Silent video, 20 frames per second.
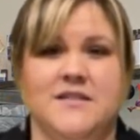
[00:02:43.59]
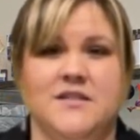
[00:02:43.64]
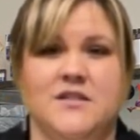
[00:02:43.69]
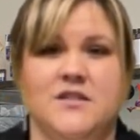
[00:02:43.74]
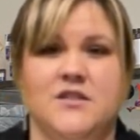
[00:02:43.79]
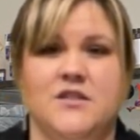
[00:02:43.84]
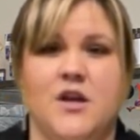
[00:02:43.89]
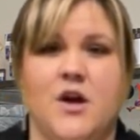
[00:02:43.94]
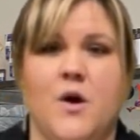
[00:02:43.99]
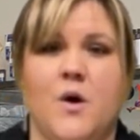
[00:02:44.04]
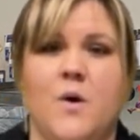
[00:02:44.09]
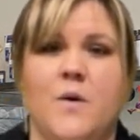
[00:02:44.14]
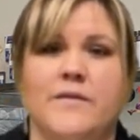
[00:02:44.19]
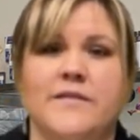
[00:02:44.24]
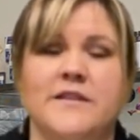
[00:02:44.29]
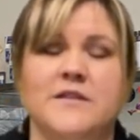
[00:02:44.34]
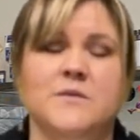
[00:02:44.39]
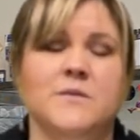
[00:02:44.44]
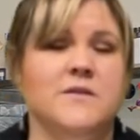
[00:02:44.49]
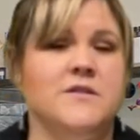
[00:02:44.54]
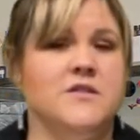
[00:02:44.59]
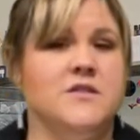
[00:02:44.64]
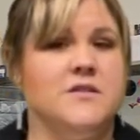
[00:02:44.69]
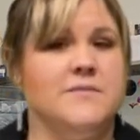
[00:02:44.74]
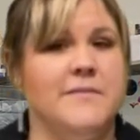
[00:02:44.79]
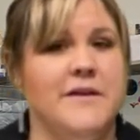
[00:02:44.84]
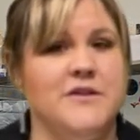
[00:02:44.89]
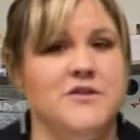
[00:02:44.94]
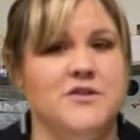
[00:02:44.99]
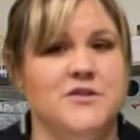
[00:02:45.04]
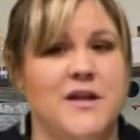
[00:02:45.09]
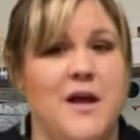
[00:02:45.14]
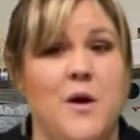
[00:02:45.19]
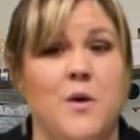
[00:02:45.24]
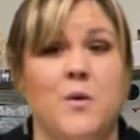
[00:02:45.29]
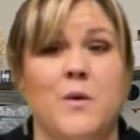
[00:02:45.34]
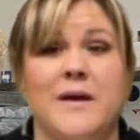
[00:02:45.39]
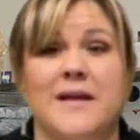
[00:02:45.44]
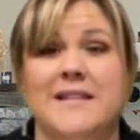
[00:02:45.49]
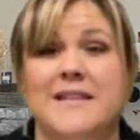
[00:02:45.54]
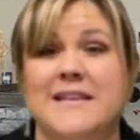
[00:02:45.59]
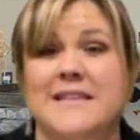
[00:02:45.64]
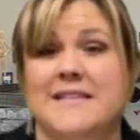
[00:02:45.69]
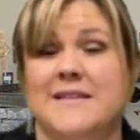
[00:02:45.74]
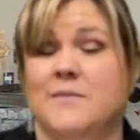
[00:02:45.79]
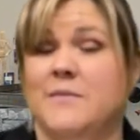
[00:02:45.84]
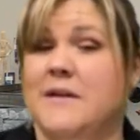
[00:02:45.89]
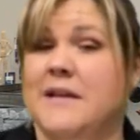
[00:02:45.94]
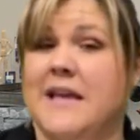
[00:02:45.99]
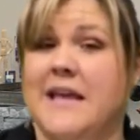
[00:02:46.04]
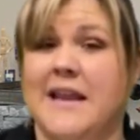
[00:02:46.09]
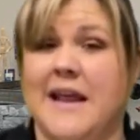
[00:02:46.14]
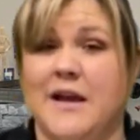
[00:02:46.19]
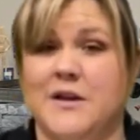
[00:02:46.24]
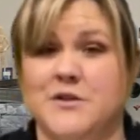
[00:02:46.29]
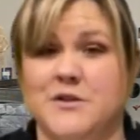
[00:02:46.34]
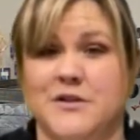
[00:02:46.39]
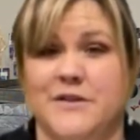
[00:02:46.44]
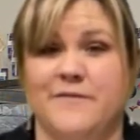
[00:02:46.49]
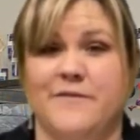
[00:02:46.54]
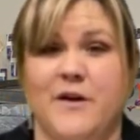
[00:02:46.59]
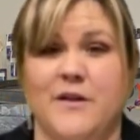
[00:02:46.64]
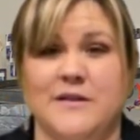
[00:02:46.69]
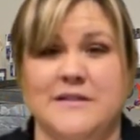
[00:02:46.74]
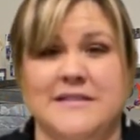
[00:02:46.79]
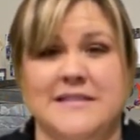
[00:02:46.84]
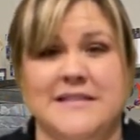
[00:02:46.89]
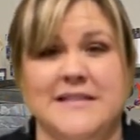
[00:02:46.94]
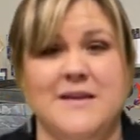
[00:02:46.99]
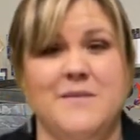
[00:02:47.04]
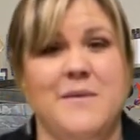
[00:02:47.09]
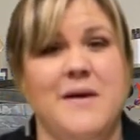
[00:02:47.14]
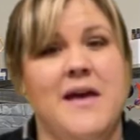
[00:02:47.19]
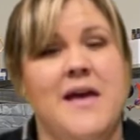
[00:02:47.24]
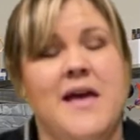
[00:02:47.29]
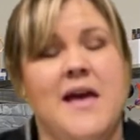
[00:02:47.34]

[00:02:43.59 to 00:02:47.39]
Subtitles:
So this one just measures how quickly someone can actually fall asleep